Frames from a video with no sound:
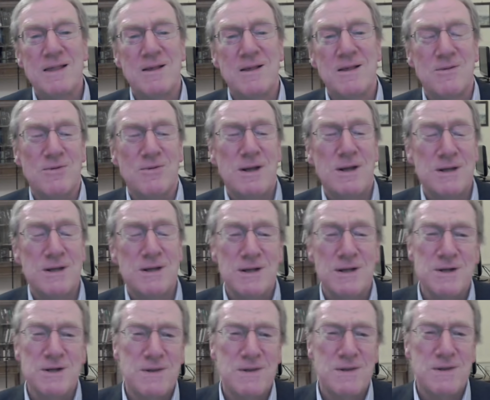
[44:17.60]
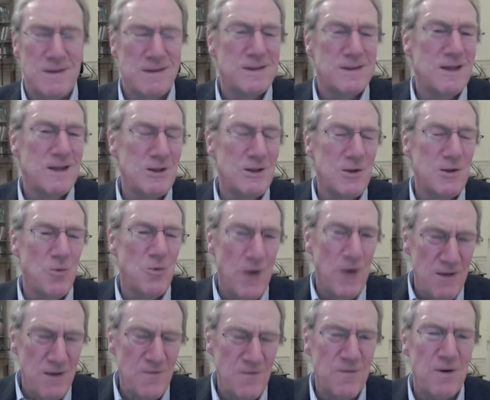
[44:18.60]
That's a strategic tilt
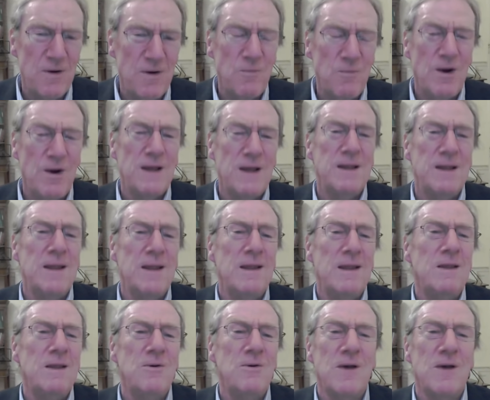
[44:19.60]
away from where the